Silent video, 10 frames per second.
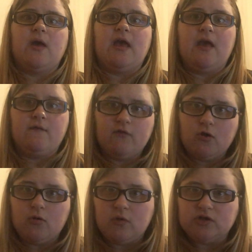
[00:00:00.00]
wherever
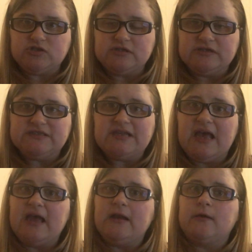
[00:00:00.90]
you're watching this,
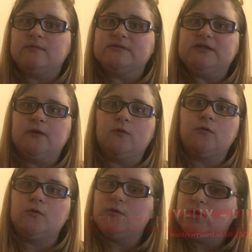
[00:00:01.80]
and I'll see you
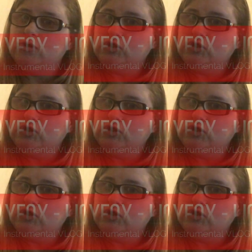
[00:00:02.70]
all.